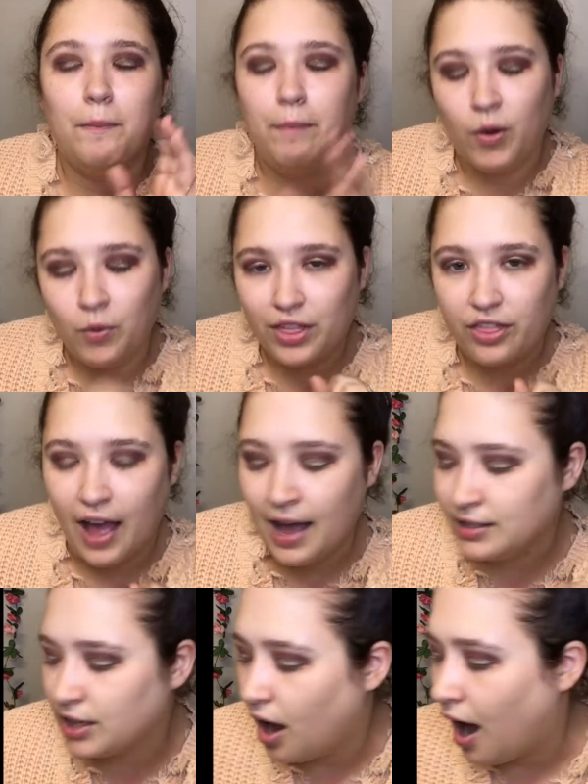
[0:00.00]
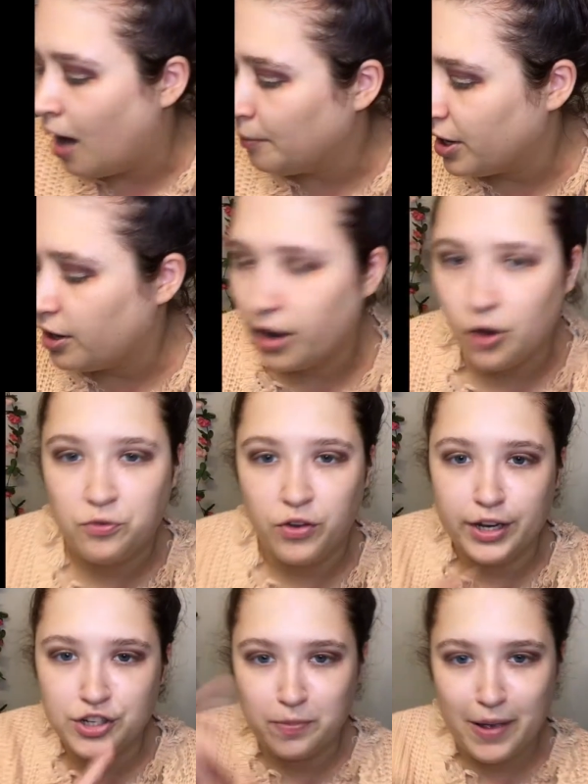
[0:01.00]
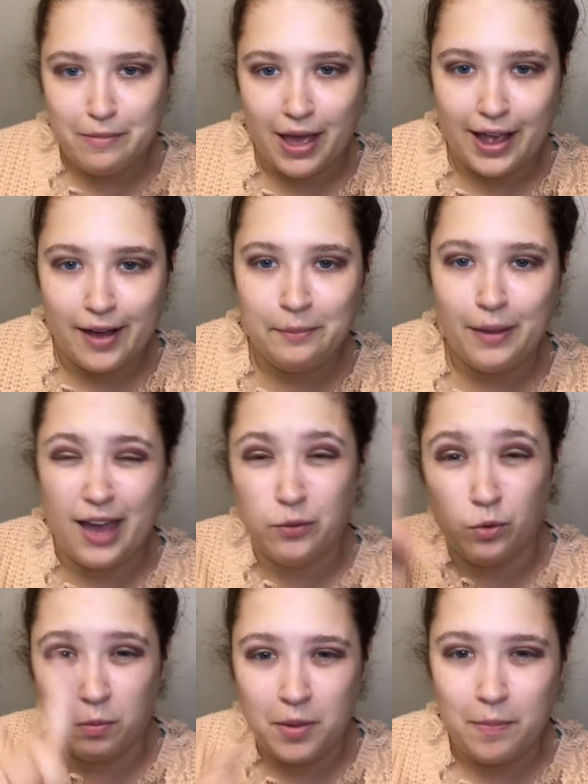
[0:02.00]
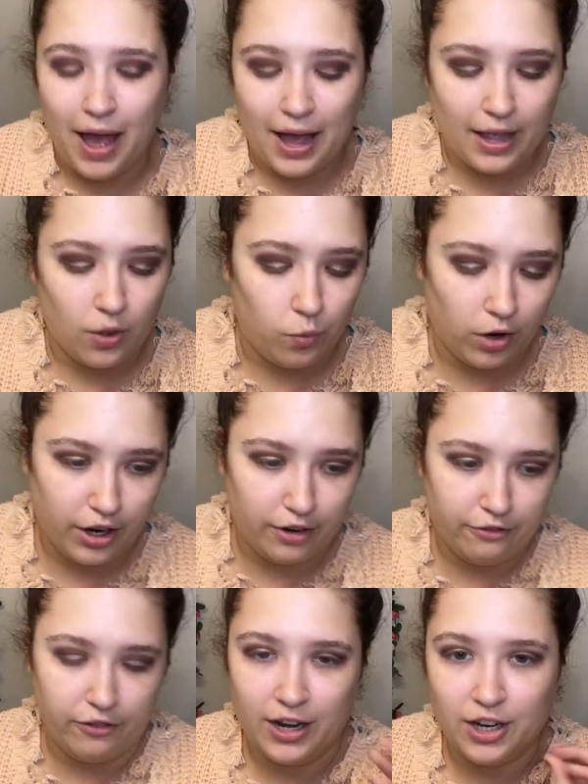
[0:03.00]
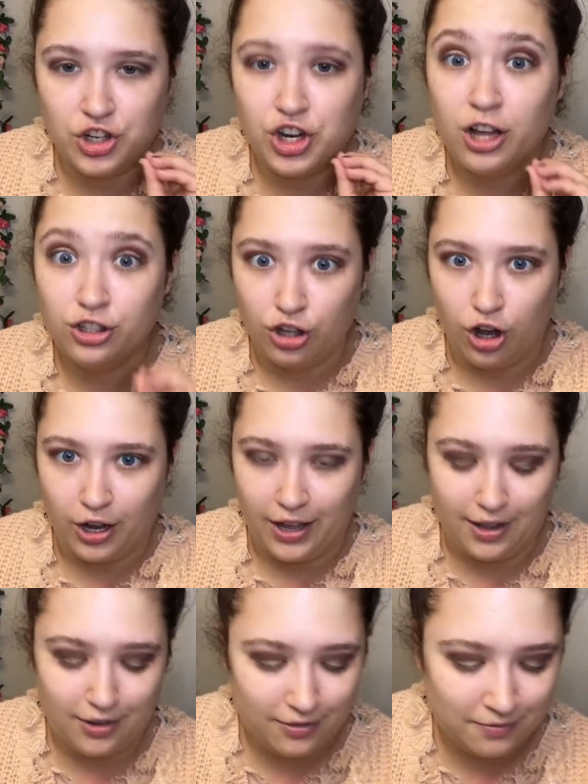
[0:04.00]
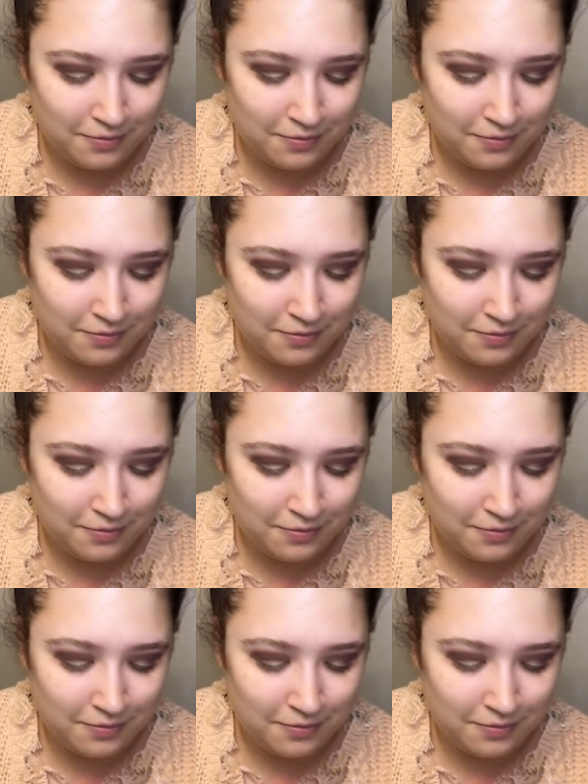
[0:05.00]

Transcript: but with that, I'm gonna go finish my makeup and we'll be back and we're gonna finish talking.